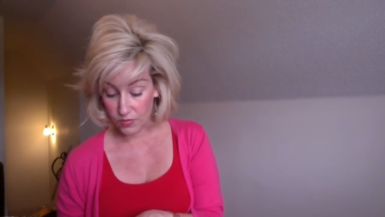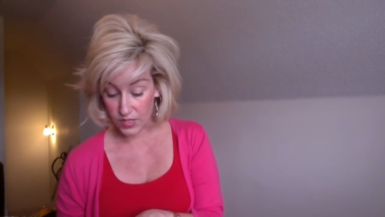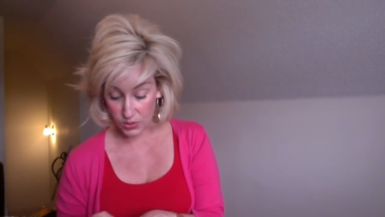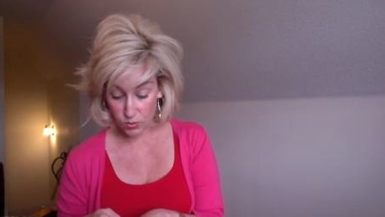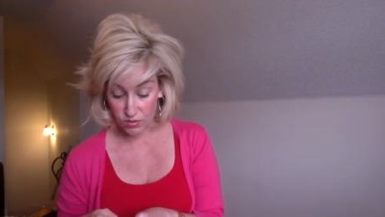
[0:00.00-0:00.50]

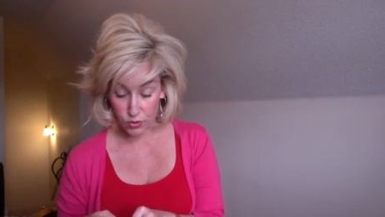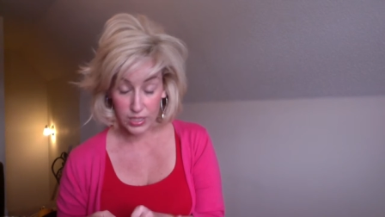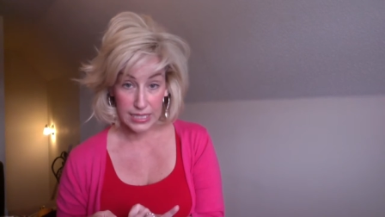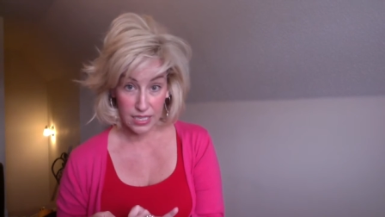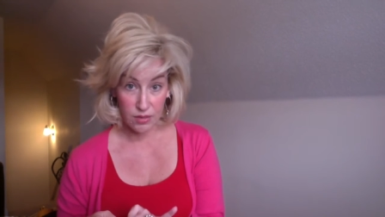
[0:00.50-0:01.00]
this one for
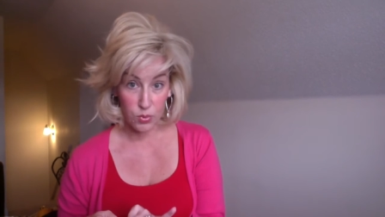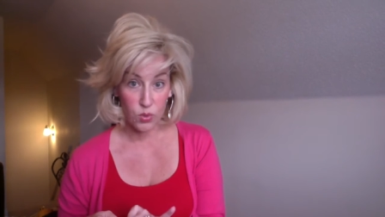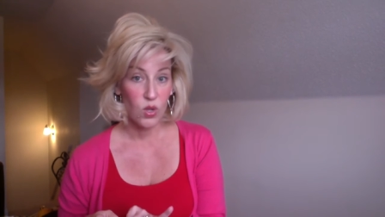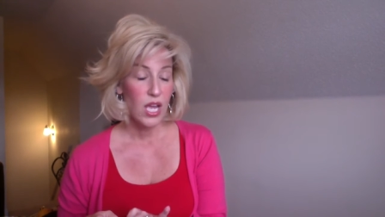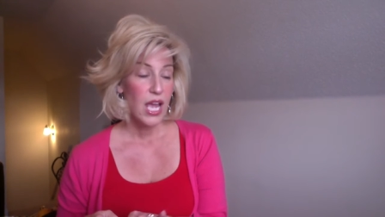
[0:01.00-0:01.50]

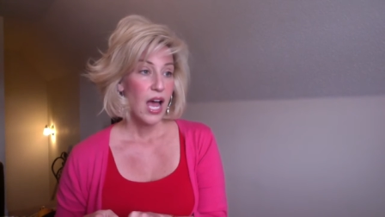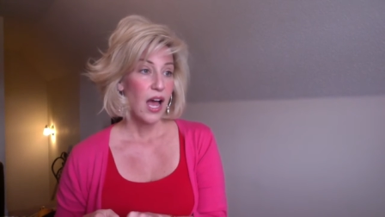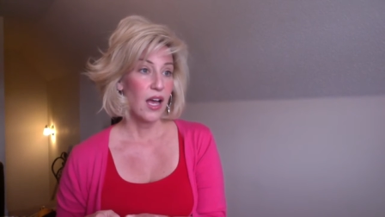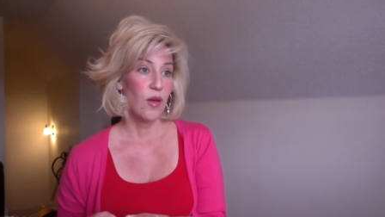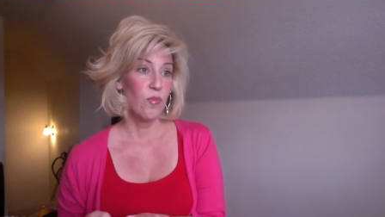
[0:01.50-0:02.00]
example,
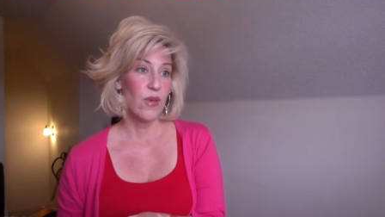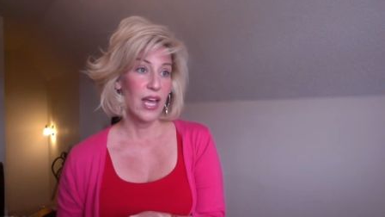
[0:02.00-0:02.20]
um,